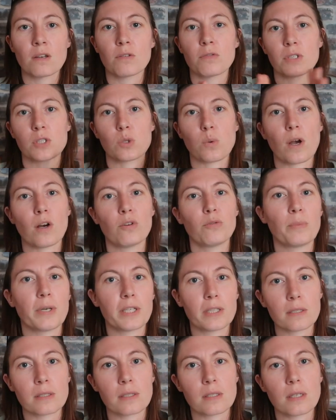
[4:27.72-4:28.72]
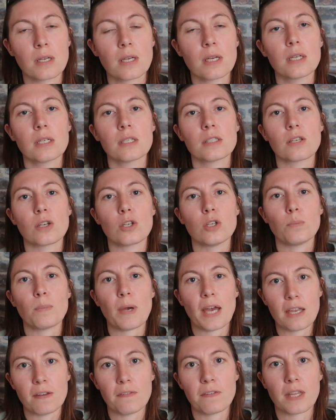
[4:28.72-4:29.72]
for 12 months. So you
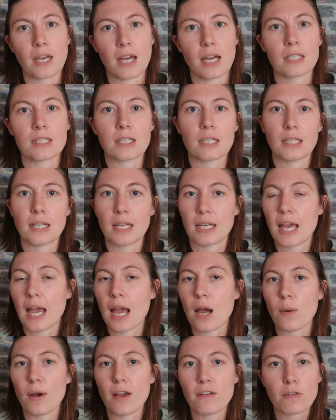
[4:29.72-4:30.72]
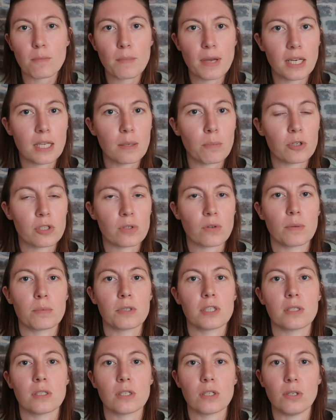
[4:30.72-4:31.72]
pay for that, and then however many
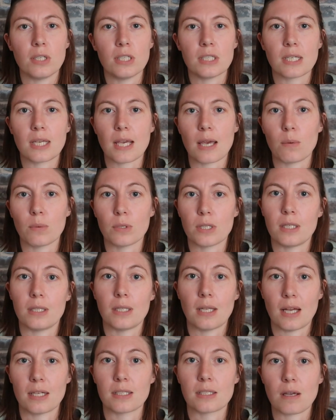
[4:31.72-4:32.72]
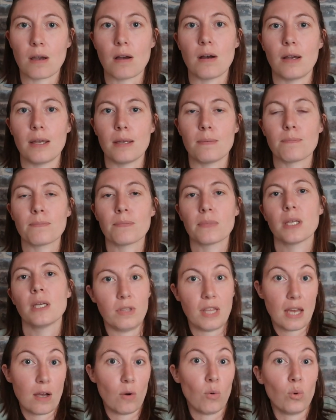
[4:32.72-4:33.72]
prescriptions you need to get within that time,
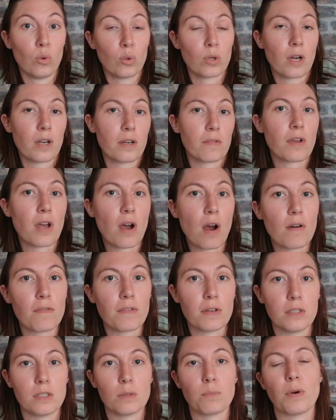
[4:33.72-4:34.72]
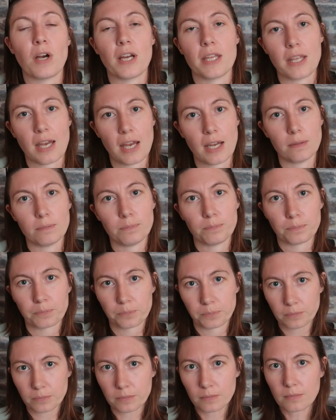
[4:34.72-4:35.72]
they're all kind of covered by that.
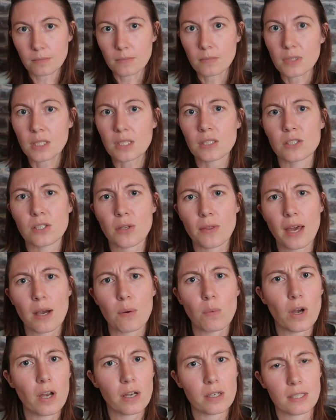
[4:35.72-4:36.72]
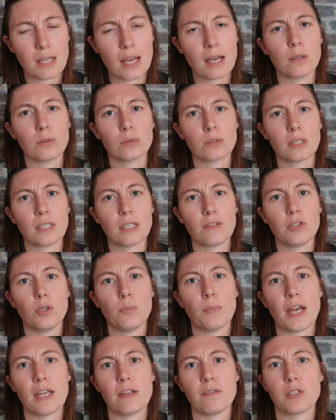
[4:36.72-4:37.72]
So that works out that if
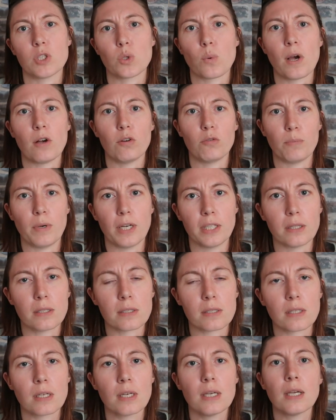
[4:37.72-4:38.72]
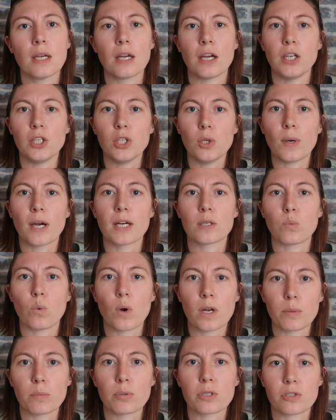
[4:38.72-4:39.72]
you pay for 12 months and you had
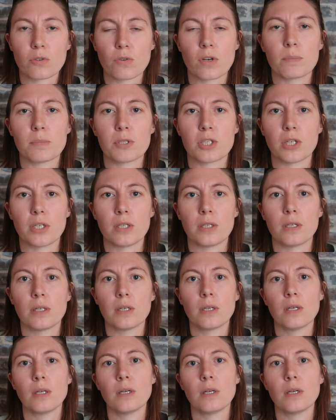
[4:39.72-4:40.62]
one prescription